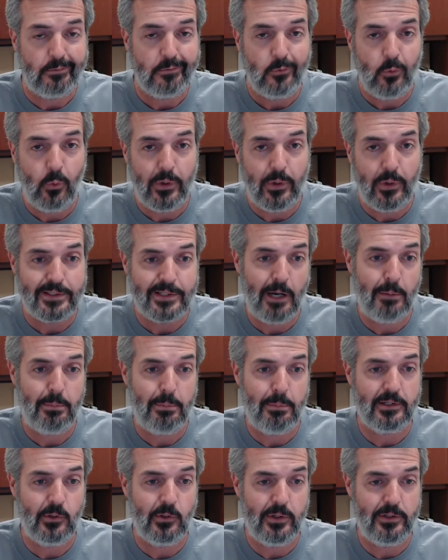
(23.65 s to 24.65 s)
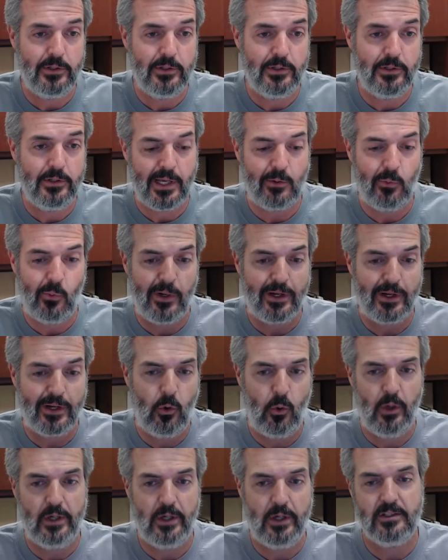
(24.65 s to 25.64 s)
What topic do I do and what
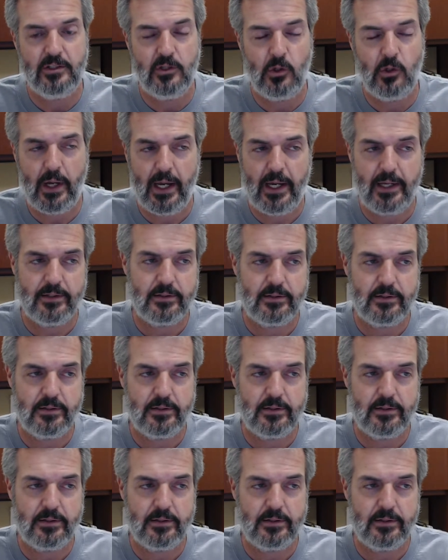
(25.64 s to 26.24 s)
question do I ask?